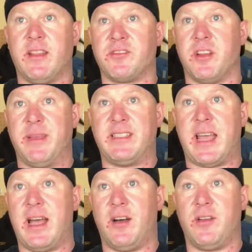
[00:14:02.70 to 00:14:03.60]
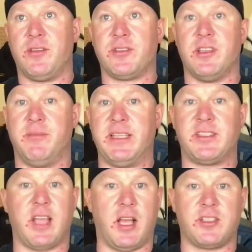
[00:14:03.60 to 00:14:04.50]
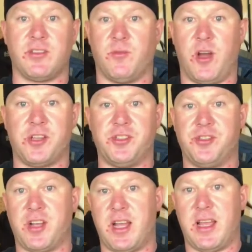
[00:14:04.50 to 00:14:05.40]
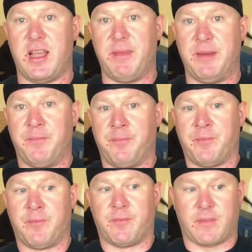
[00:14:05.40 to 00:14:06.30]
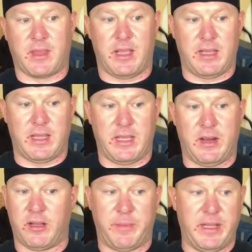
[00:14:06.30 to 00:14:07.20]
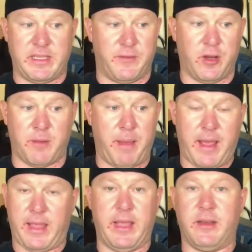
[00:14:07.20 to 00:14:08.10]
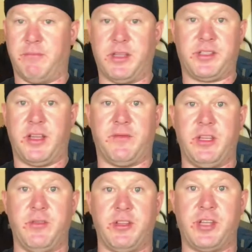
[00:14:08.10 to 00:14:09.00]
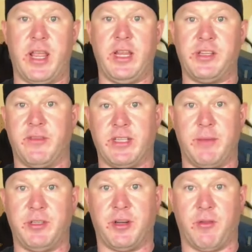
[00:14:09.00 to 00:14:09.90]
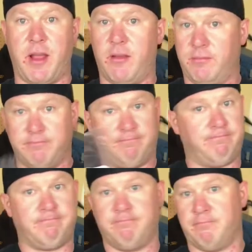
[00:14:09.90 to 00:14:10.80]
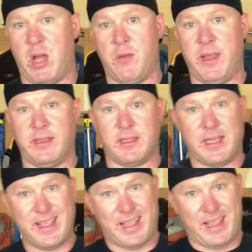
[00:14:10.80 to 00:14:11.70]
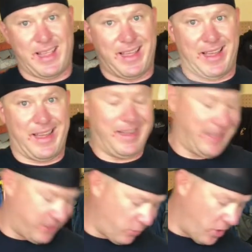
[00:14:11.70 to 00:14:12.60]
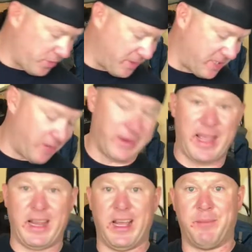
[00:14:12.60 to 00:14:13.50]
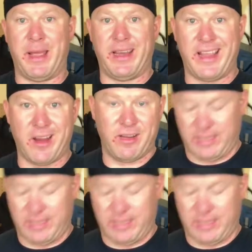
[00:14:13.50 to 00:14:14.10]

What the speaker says: There's going to be towels. There'll be socks to wash and dry. I mean, it all depends. If you're going to pack in and much stuff that you can change every time you turn around, by all means. I like to wash my stuff and hang it up and carry